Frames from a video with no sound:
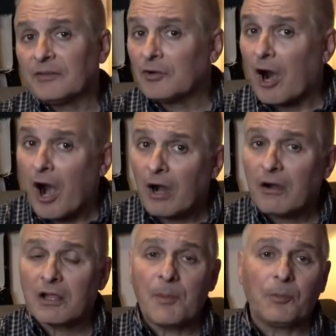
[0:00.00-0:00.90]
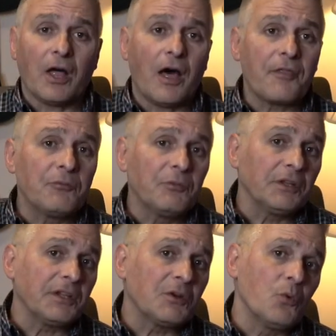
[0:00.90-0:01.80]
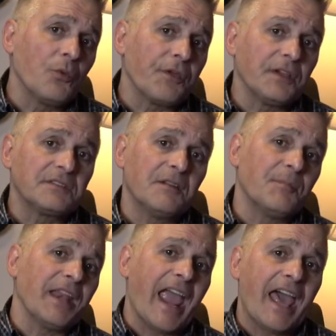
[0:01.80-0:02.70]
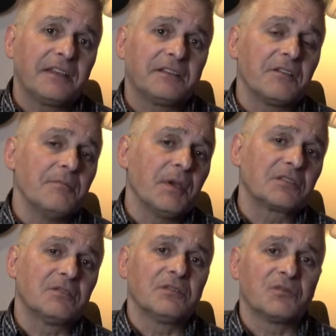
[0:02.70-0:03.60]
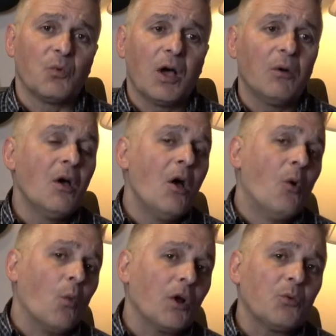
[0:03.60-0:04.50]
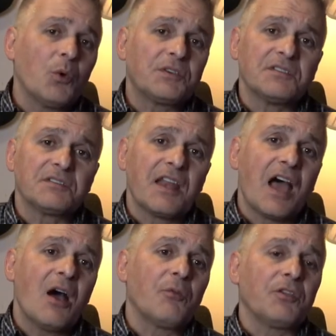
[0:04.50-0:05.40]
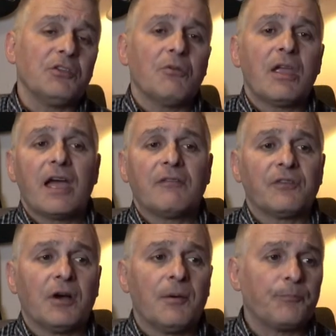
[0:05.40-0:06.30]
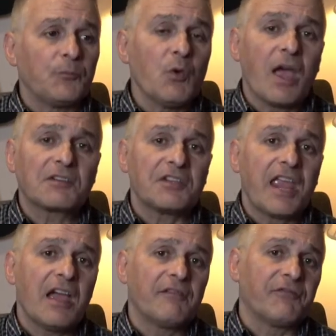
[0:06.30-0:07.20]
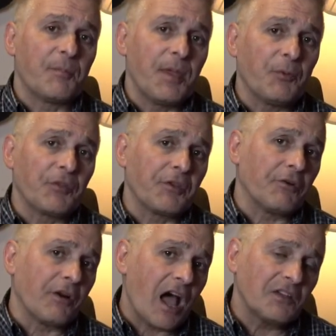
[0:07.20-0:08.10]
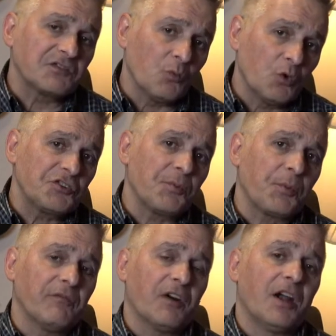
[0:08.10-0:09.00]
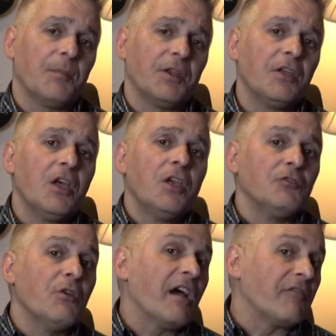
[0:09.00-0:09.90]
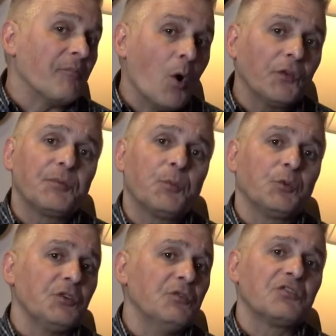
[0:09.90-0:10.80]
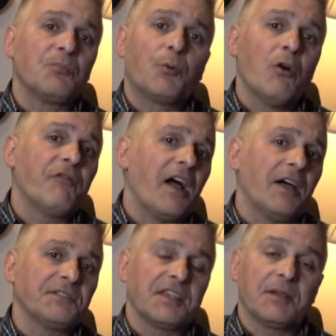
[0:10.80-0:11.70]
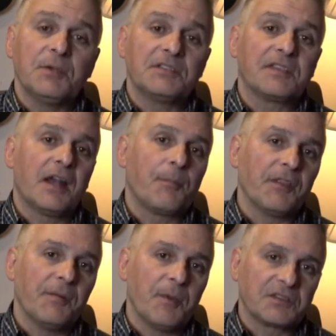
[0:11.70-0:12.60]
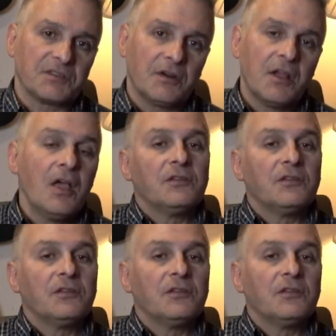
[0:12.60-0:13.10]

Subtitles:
There are a couple other really cool things that have been added to the mixer as well. One of which is now that you have, you actually have, for people that are in a house of worship environment, you have multiple user profiles that can be set up on the mixer.